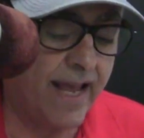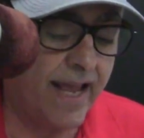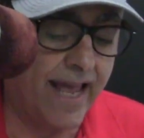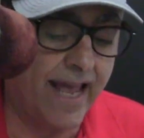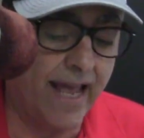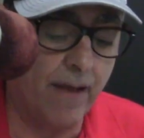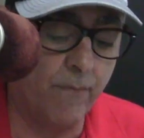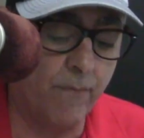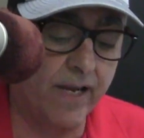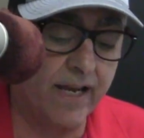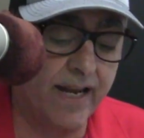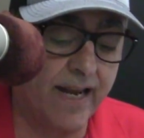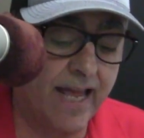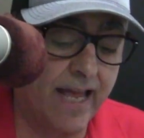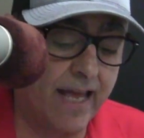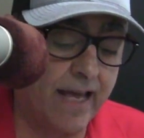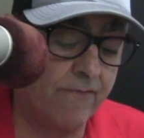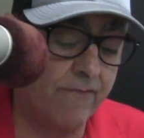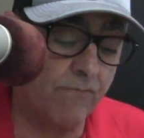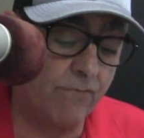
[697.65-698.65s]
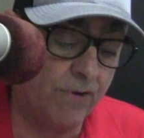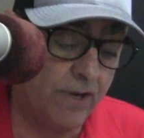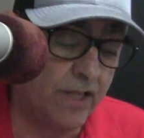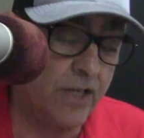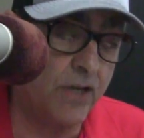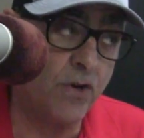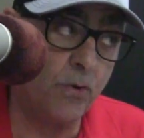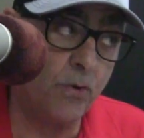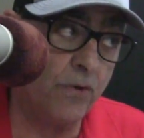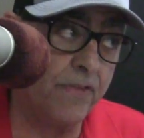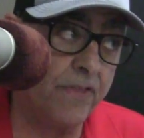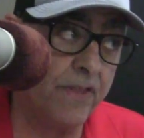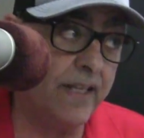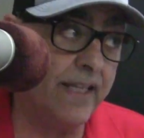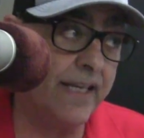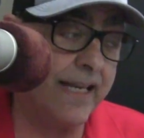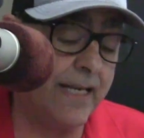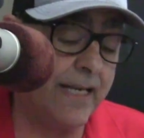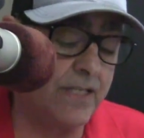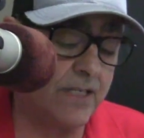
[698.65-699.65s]
And we're going to have really cool thing. The
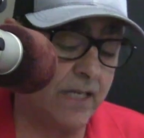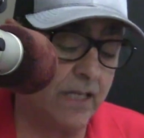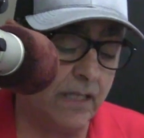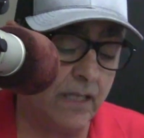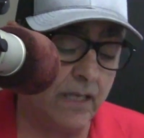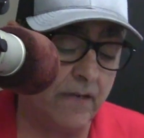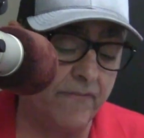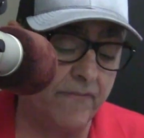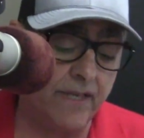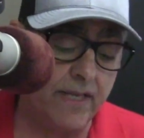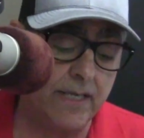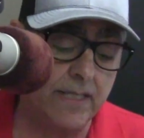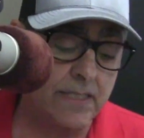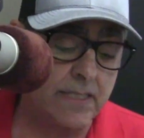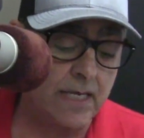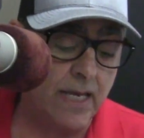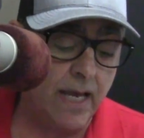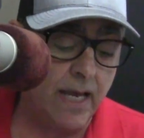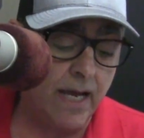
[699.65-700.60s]
kids are going to love this.